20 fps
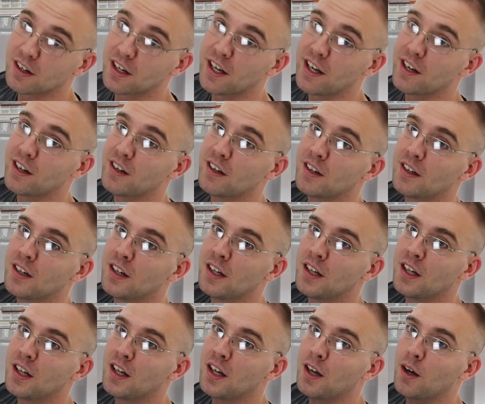here,
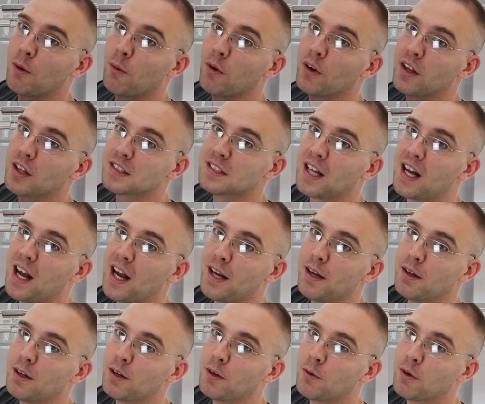one on the side,
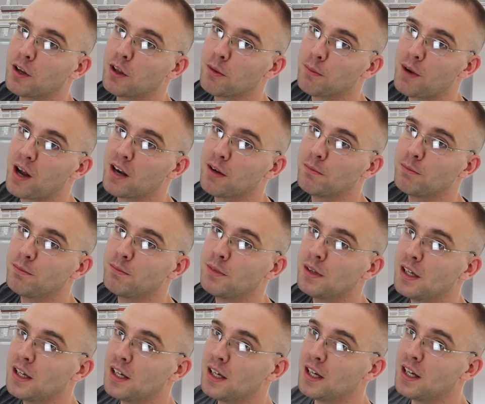one on the bottom,
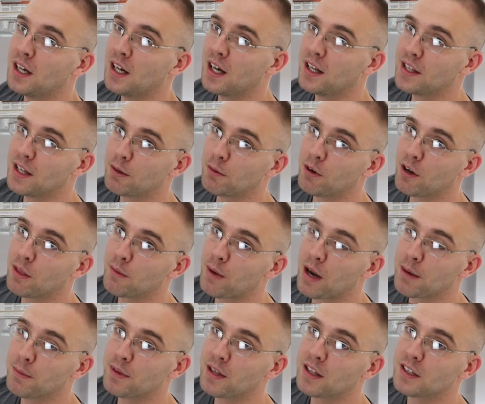and then one on the
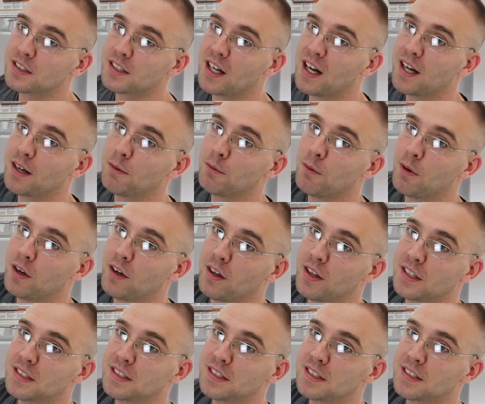bottom on the other side, and one on the